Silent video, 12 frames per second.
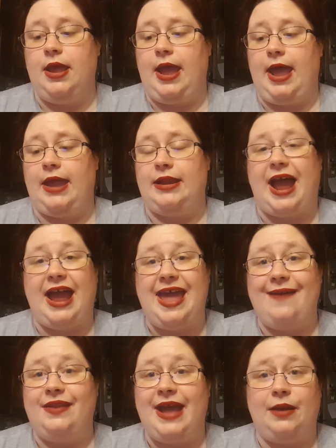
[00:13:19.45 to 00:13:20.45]
And I
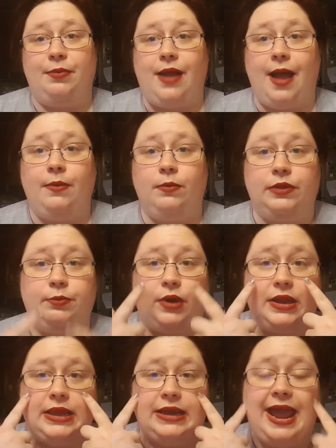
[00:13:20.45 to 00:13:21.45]
haven't had a problem with
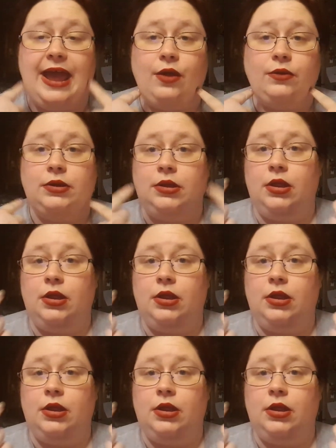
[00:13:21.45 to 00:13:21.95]
breaking out